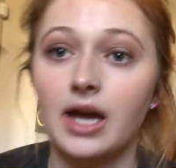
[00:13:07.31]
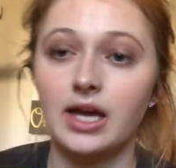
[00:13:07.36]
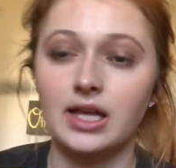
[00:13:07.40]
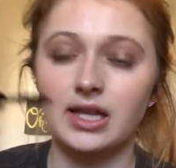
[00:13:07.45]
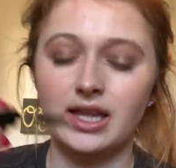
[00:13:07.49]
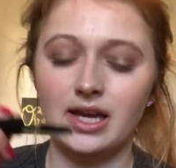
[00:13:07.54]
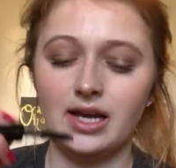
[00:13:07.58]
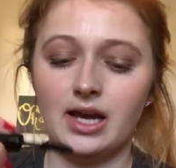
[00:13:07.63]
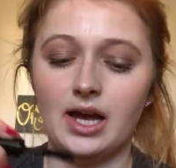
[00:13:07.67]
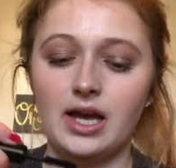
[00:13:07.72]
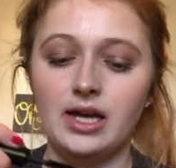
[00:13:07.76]
And
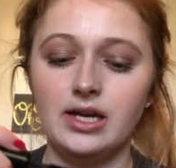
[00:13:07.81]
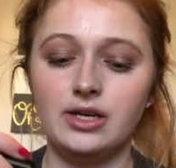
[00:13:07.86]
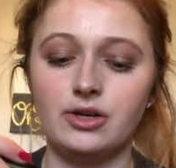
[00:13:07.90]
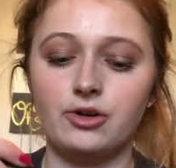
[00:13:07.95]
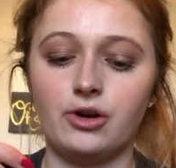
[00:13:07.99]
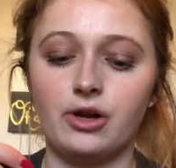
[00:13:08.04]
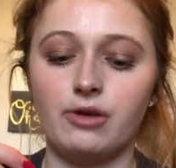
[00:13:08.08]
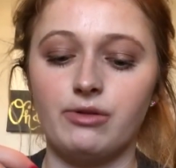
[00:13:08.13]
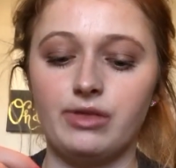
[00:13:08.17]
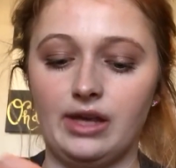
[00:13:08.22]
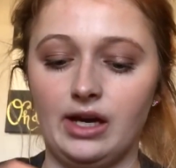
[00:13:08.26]
like, I
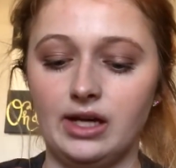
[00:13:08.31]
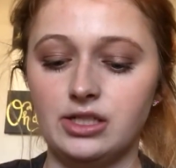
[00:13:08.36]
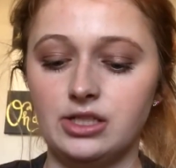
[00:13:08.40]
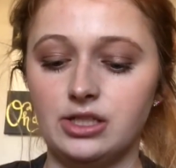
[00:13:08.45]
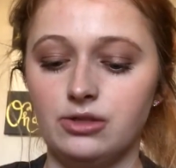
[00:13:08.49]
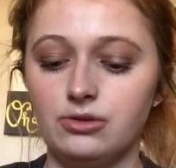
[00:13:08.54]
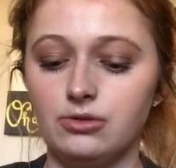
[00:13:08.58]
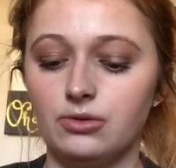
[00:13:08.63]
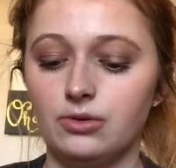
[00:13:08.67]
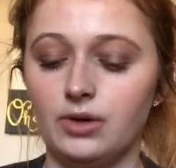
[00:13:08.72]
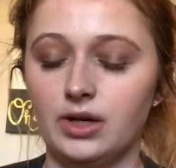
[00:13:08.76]
agree with that
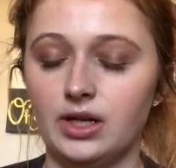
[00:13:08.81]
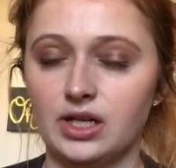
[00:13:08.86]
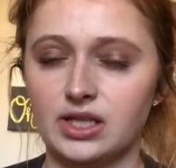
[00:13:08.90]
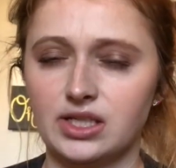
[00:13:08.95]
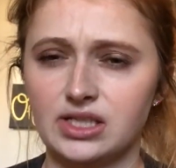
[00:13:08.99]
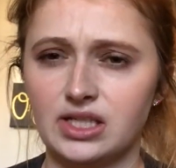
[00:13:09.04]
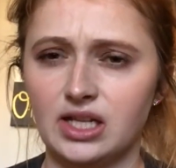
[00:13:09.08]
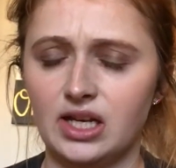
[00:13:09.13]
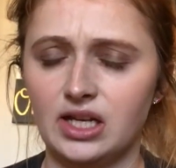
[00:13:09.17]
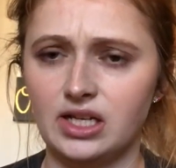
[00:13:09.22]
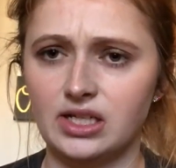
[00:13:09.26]
to
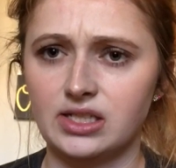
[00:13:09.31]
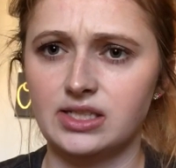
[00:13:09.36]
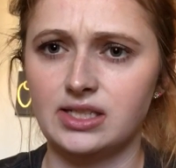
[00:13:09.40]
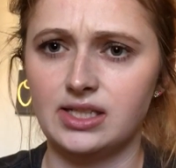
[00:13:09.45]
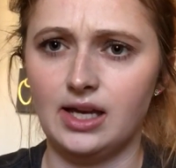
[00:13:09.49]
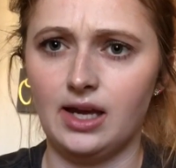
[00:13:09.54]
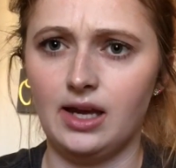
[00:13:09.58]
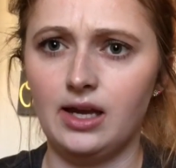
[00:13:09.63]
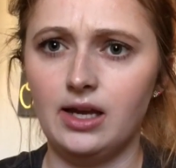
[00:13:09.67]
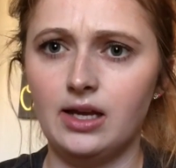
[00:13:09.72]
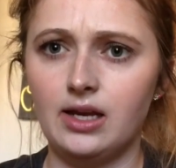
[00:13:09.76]
an
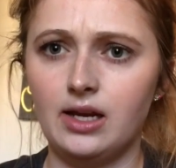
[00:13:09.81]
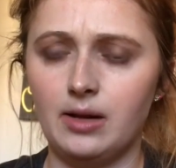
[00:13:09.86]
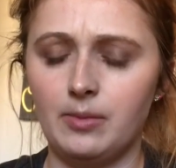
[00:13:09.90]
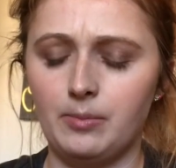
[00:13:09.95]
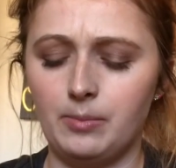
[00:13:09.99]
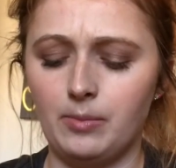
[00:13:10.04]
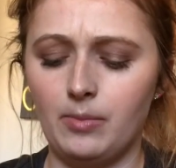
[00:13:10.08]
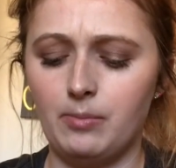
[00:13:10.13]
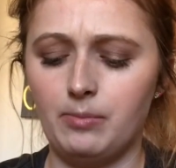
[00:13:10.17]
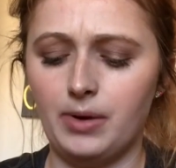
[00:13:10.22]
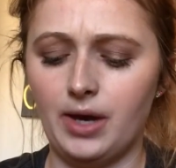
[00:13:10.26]
extent,
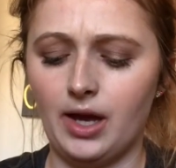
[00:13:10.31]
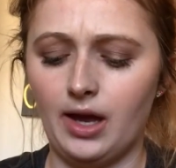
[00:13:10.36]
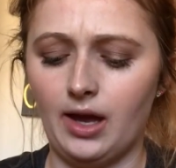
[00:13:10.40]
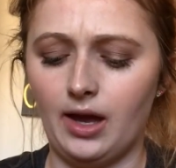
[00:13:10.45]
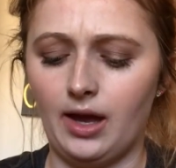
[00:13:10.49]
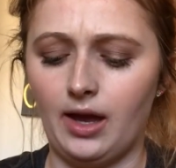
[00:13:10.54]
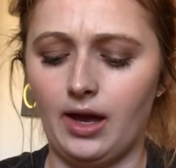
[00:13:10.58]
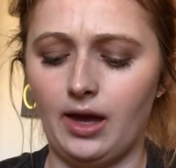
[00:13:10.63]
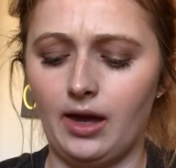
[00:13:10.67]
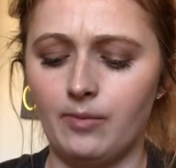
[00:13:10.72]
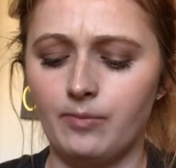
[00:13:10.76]

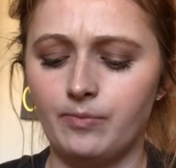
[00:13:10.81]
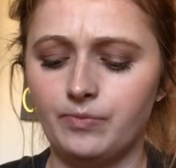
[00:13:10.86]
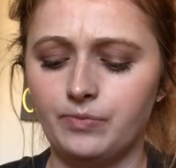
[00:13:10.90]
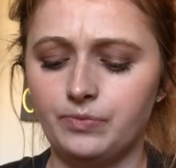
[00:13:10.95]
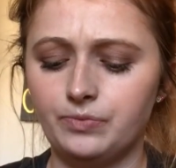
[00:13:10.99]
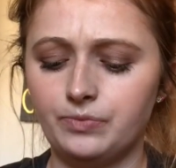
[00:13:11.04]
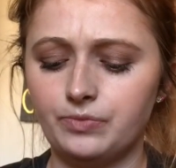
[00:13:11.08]
but